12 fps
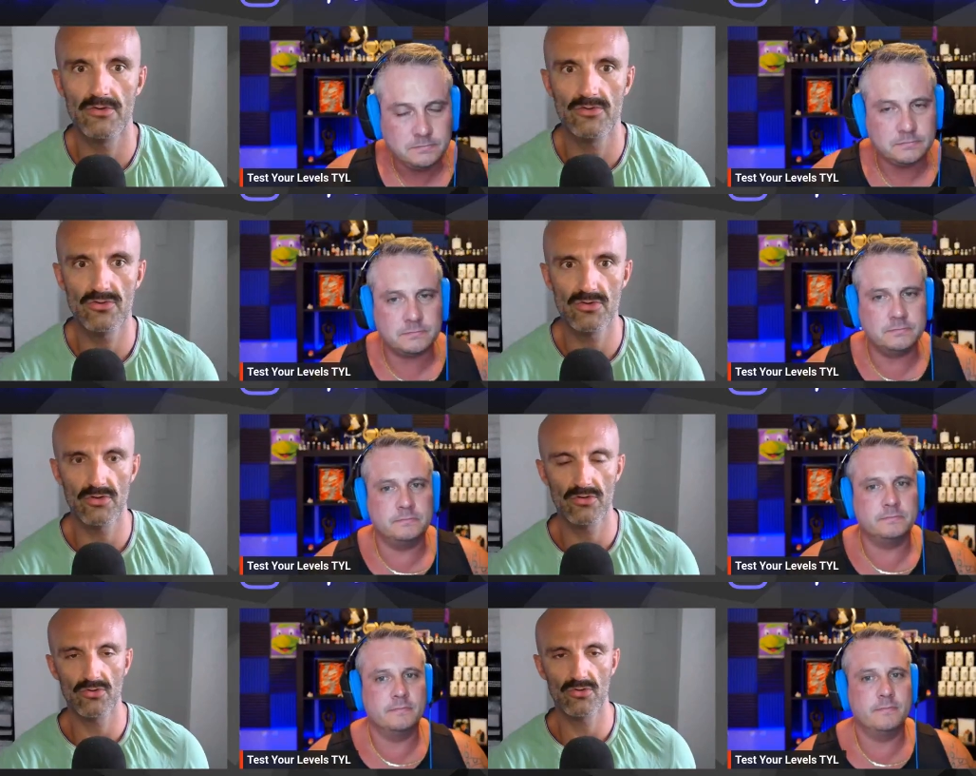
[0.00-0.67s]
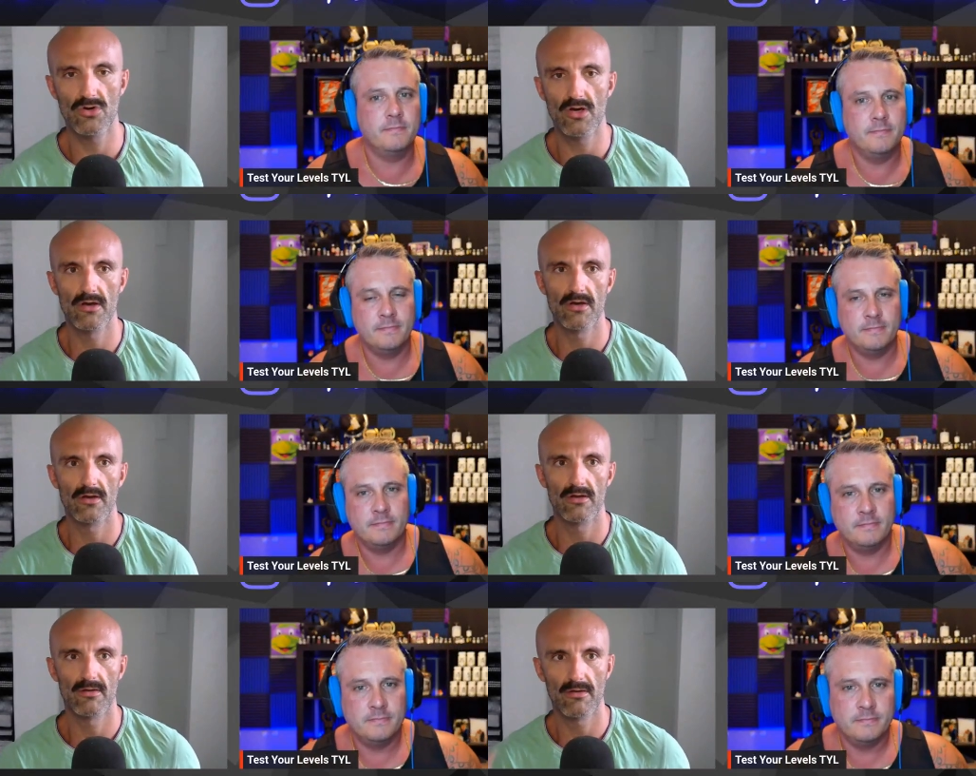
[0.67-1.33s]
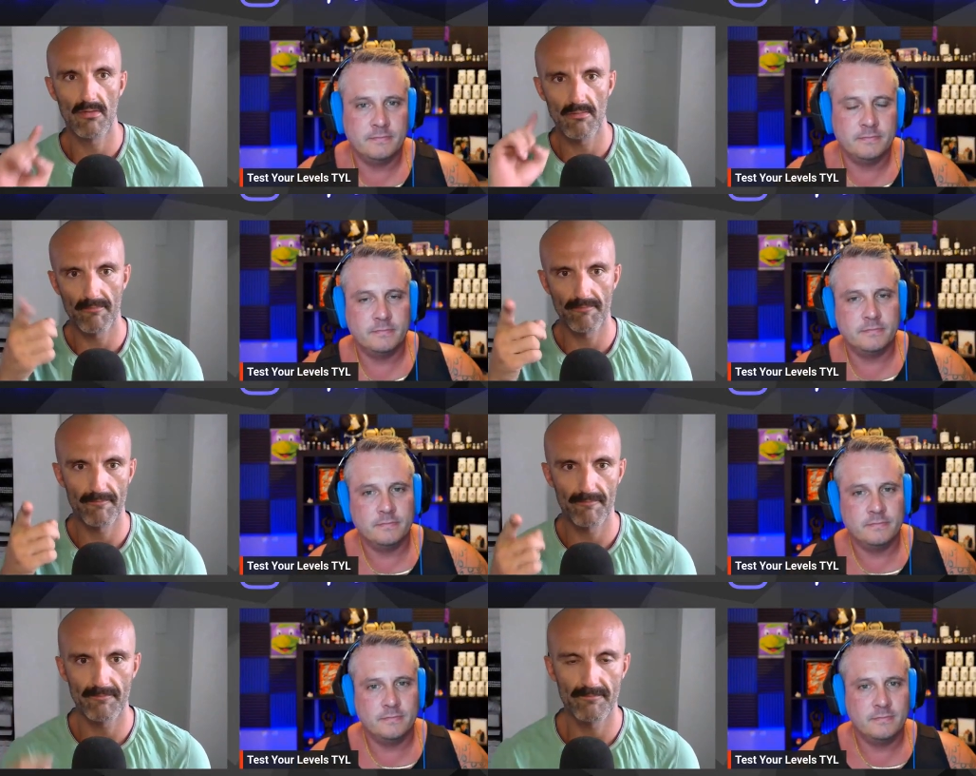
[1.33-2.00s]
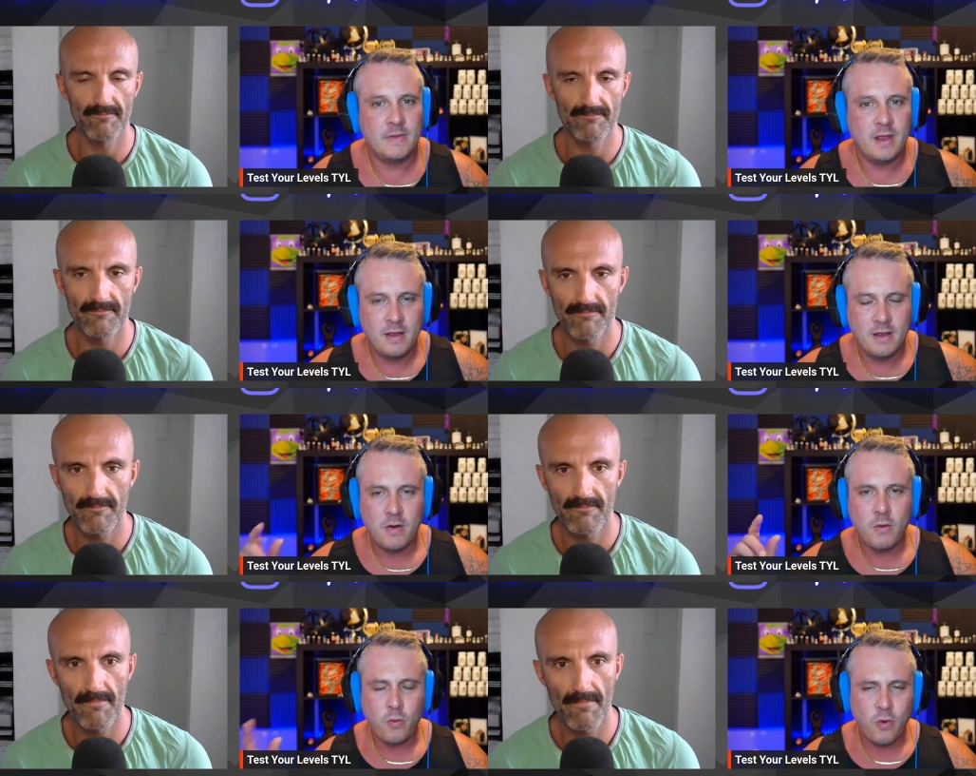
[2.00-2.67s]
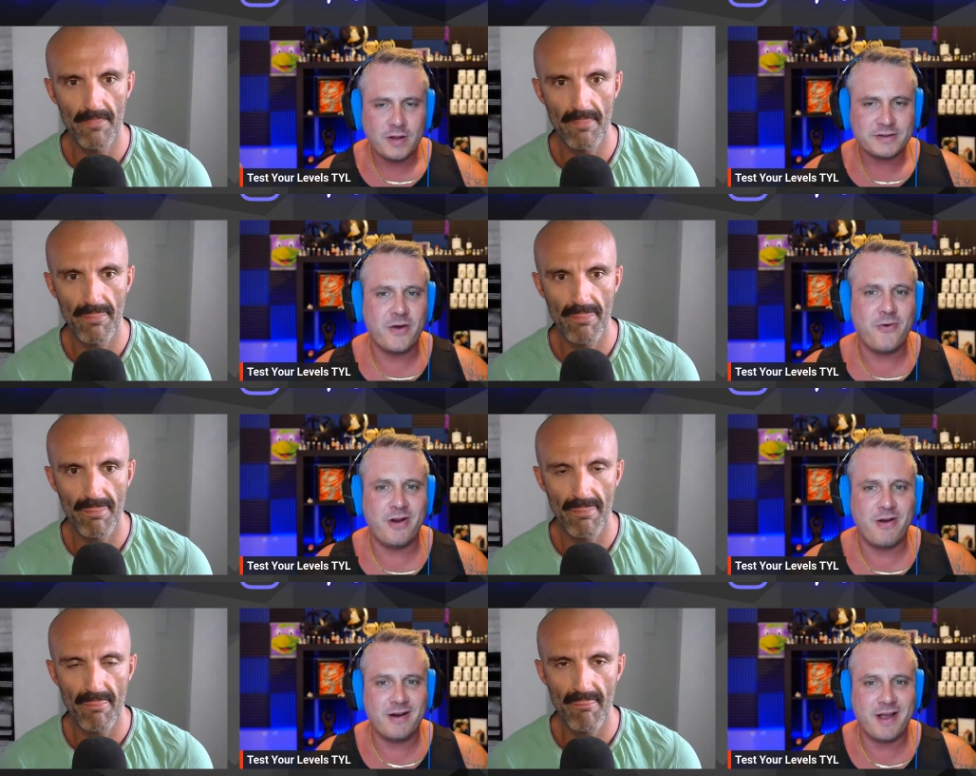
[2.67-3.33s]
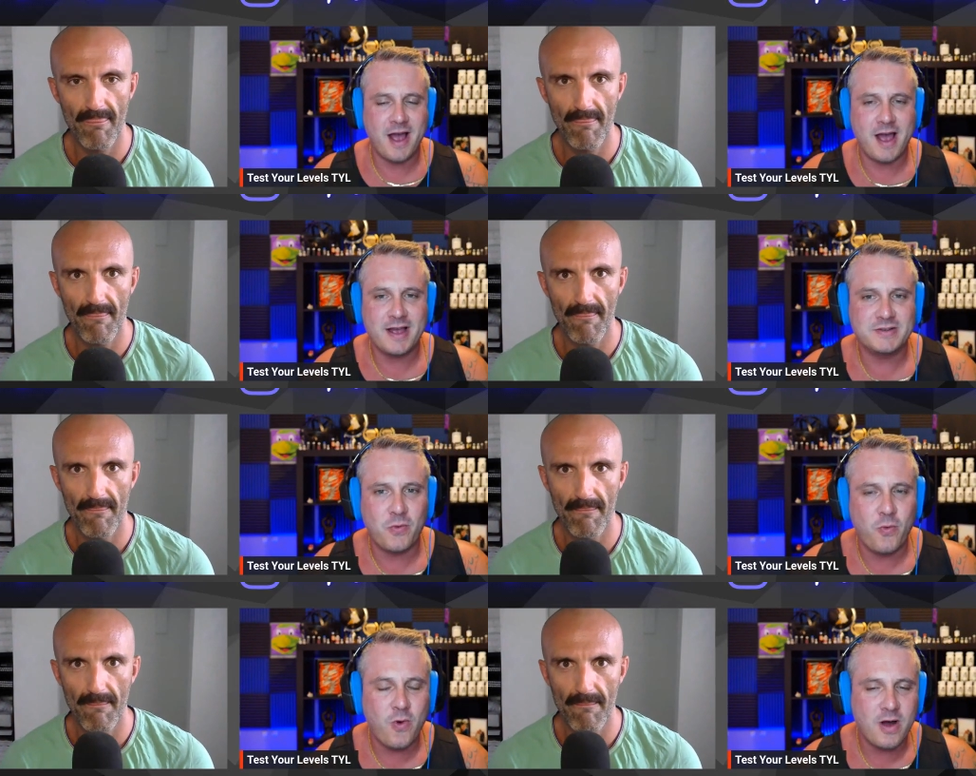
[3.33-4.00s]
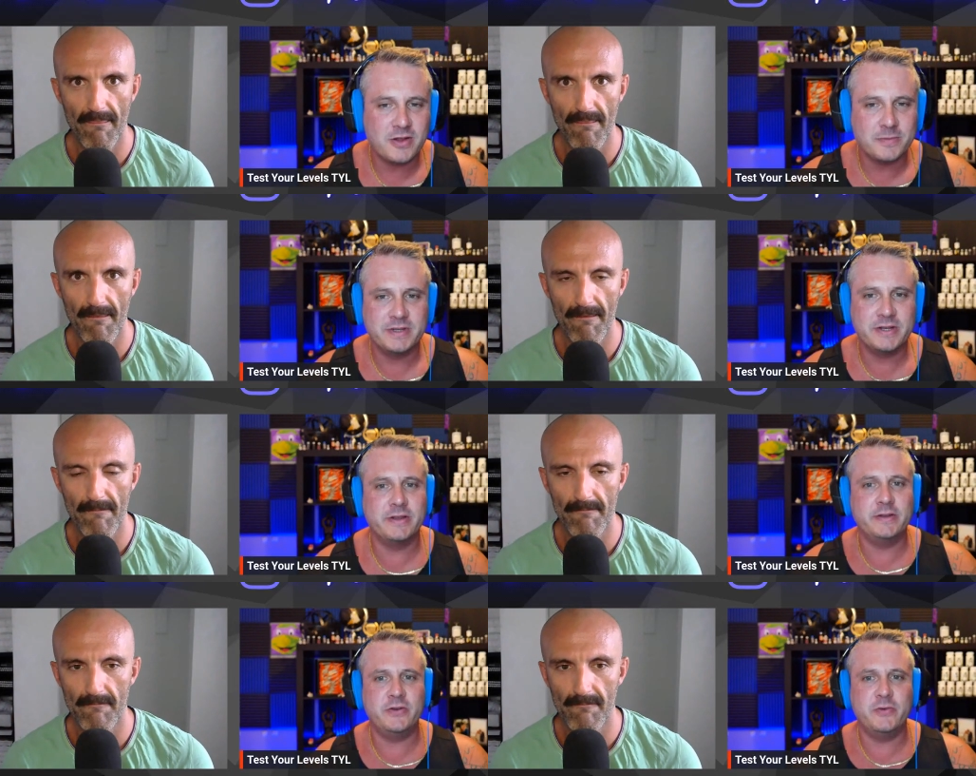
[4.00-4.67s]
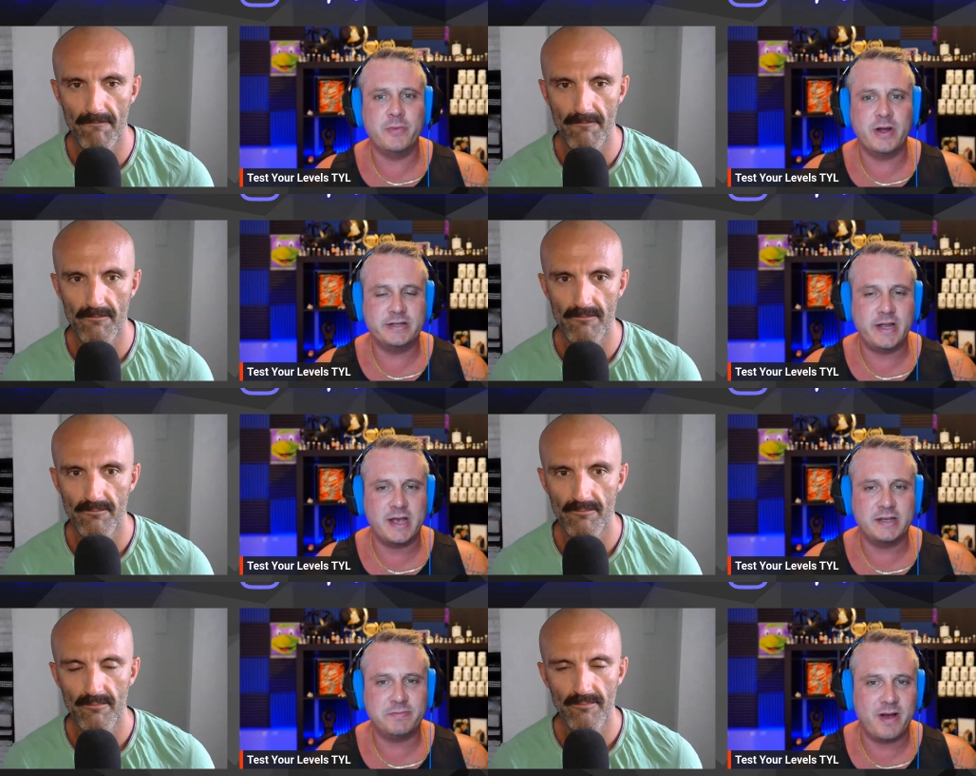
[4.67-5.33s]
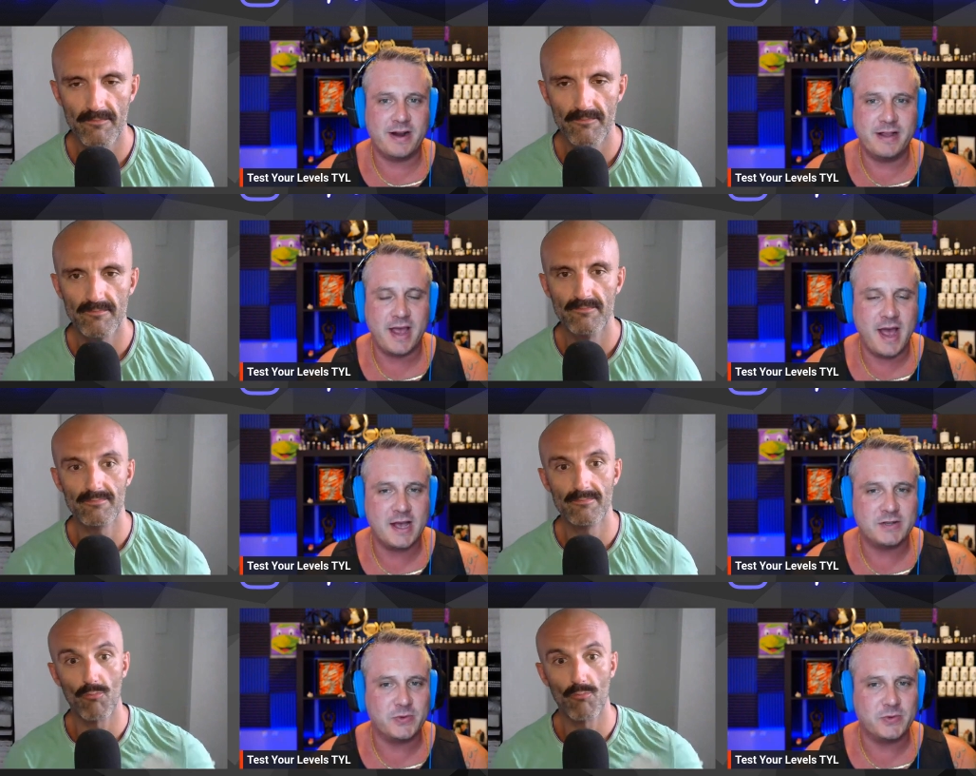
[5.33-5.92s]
Speaker 1: to What's going on, guys? Welcome to the Too Much Test podcast where we